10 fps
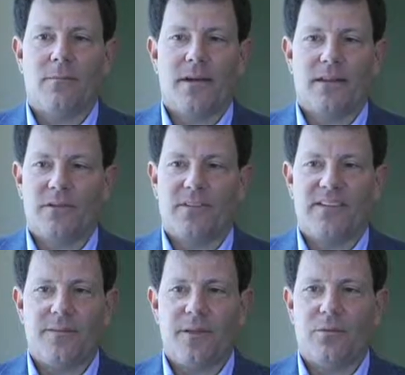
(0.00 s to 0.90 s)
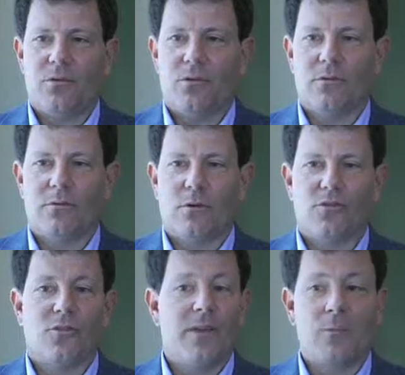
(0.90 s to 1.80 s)
I'd love to see people
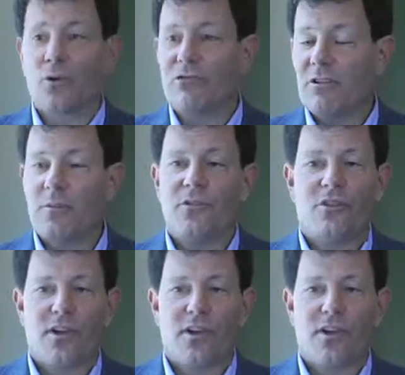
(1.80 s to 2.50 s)
also make more trips